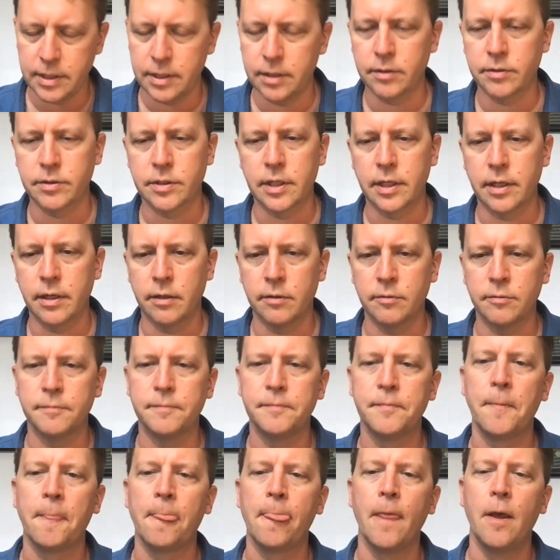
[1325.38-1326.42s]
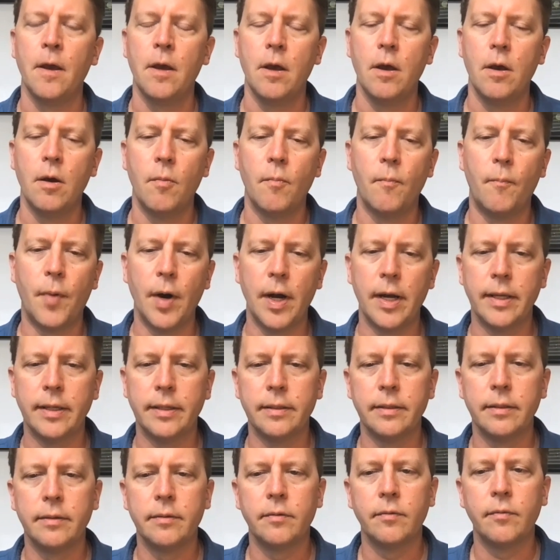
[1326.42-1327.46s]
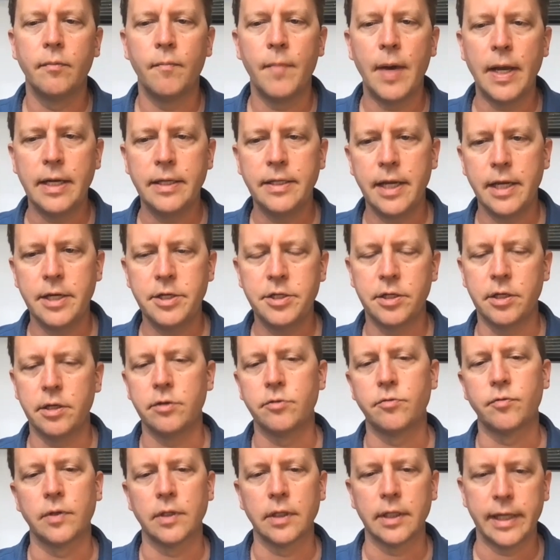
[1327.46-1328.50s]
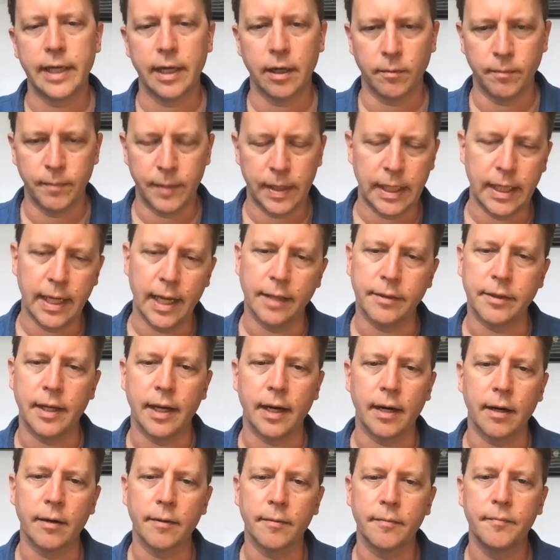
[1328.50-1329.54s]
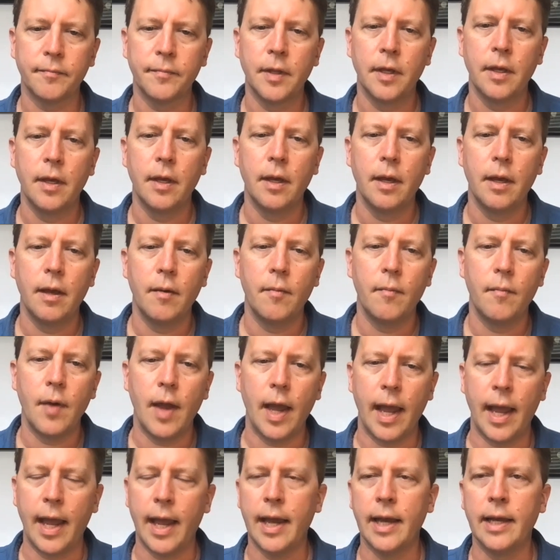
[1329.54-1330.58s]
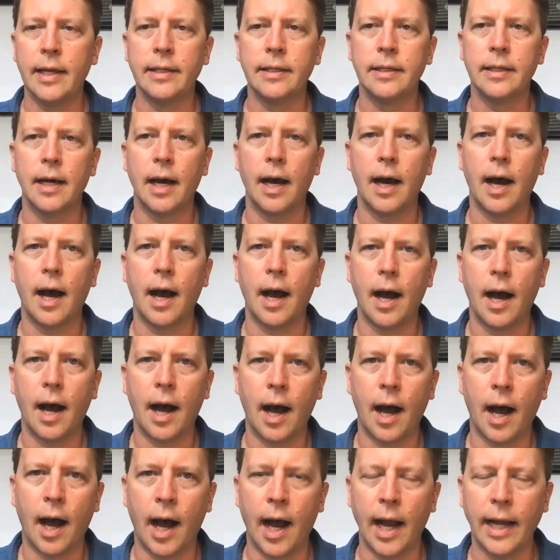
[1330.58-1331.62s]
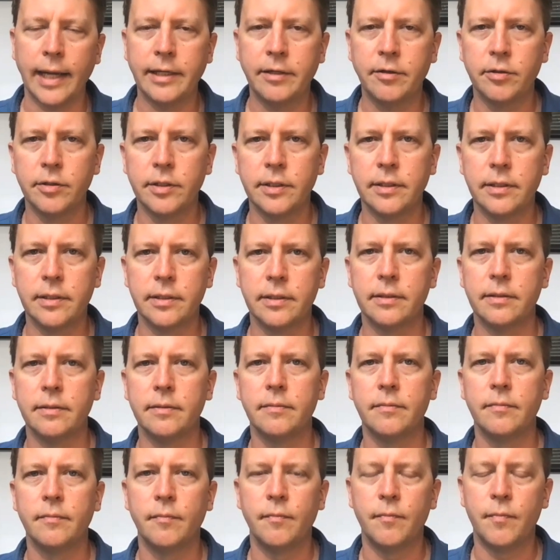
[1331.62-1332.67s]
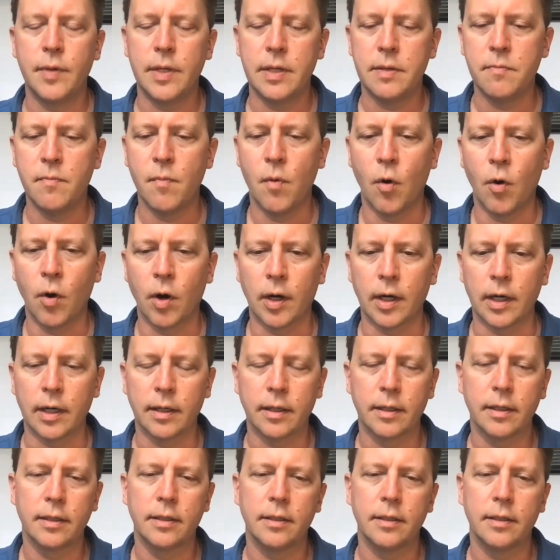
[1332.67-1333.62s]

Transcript: years ago. But meditation has really helped me get there. And I couldn't be more,